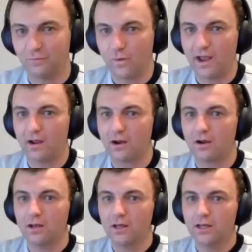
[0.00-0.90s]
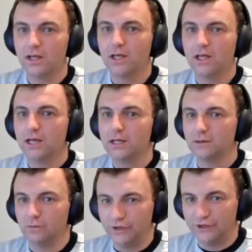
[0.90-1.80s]
where
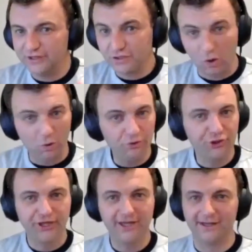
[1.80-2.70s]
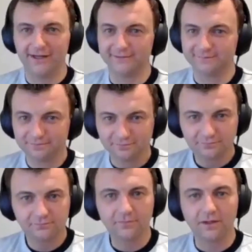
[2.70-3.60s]
this whole thing
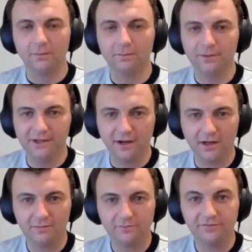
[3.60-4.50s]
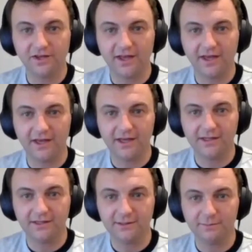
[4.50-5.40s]
becomes
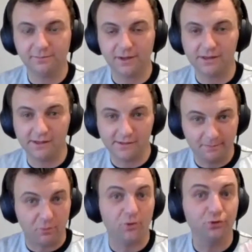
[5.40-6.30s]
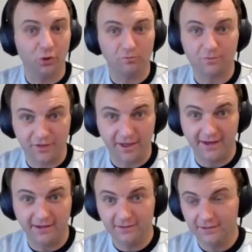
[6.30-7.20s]
it boiled over
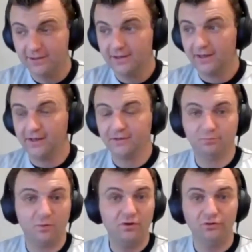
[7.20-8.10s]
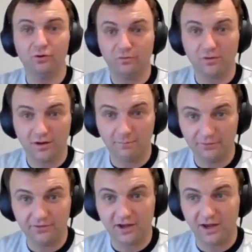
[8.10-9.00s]
then. It's boiled over a
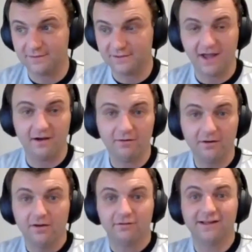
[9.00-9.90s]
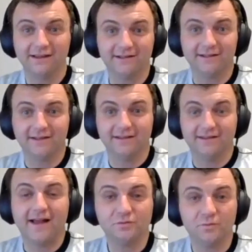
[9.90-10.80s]
couple times now, right? Like
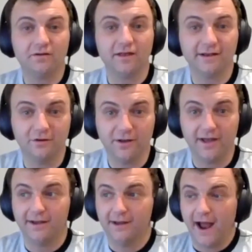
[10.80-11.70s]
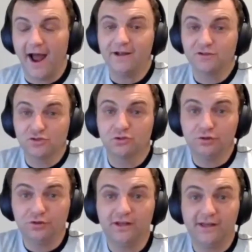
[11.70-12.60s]
that's where, like, okay, I do
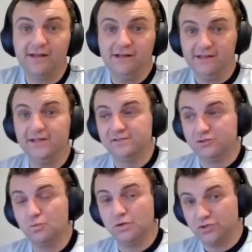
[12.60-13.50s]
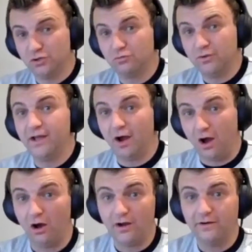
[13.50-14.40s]
think it is to a degree
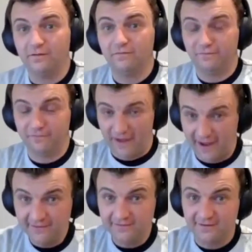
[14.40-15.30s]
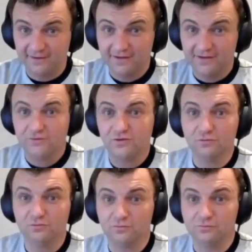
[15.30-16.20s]
on fans
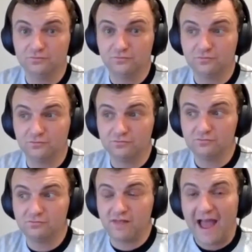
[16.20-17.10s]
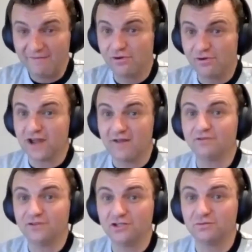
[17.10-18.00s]
to have those
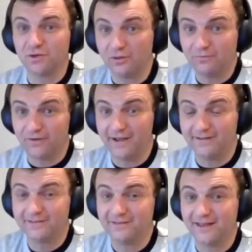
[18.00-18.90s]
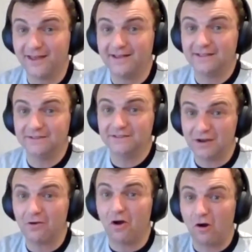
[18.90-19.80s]
conversations with other fans to say
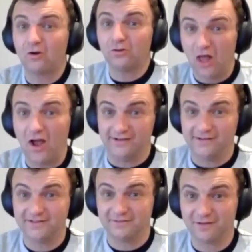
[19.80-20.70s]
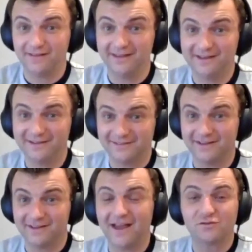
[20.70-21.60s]
there are lines, right?
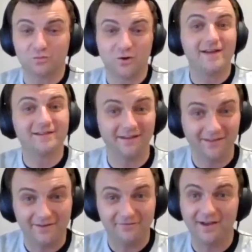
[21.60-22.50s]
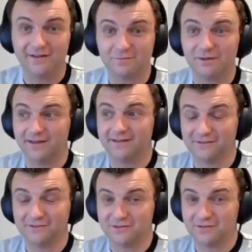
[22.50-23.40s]
Like yes, we're asking a lot of fans, but like
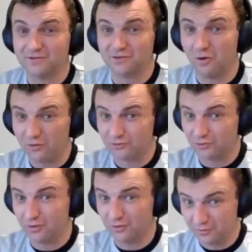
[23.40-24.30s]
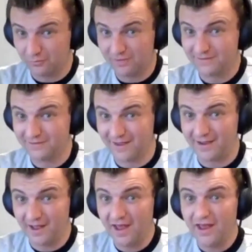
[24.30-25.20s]
there's also a little bit to
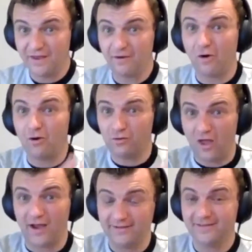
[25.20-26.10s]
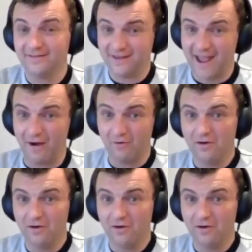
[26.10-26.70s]
say there are lines. Now,